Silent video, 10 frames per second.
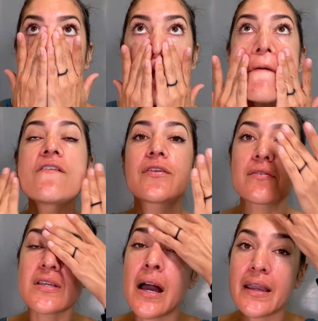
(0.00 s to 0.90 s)
If you're
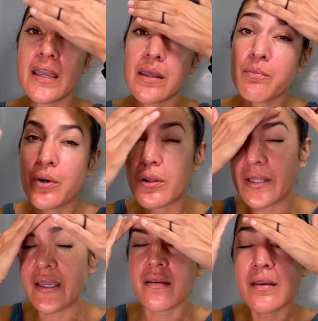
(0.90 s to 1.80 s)
tugging and
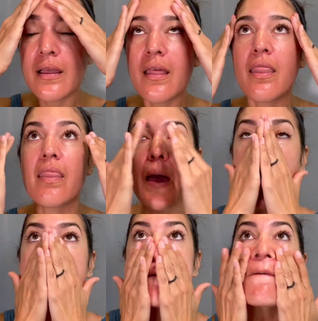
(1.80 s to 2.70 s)
pulling,
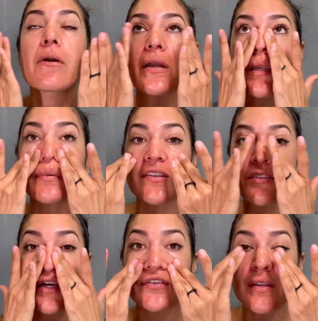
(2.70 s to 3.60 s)
then we're going to be
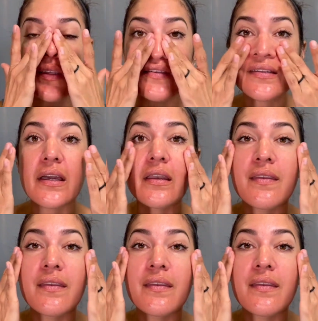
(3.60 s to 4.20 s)
stretching the skin,